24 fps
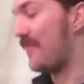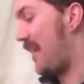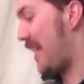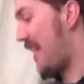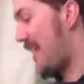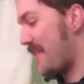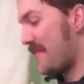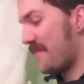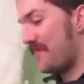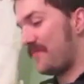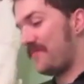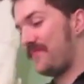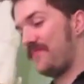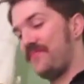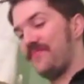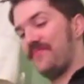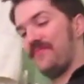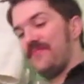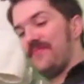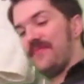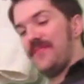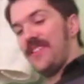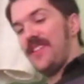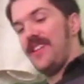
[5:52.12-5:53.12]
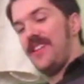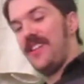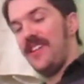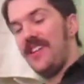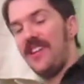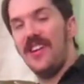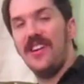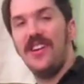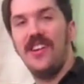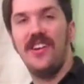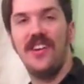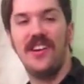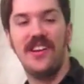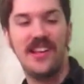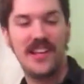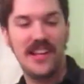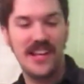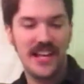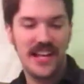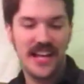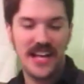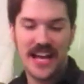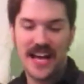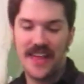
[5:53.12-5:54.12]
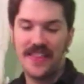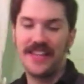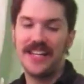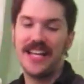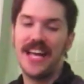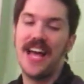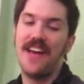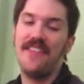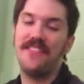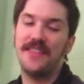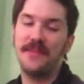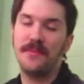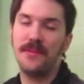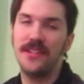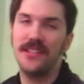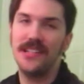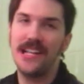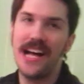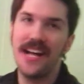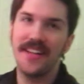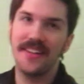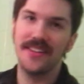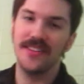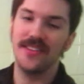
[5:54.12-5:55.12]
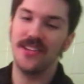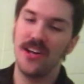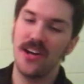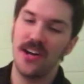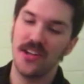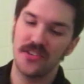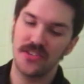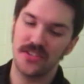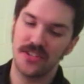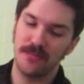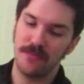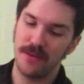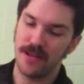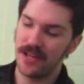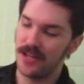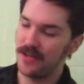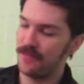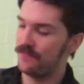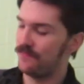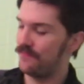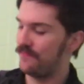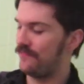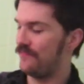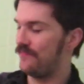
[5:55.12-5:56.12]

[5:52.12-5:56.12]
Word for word: Right? Mm-hmm. Oh, I think I have some glass lodged in my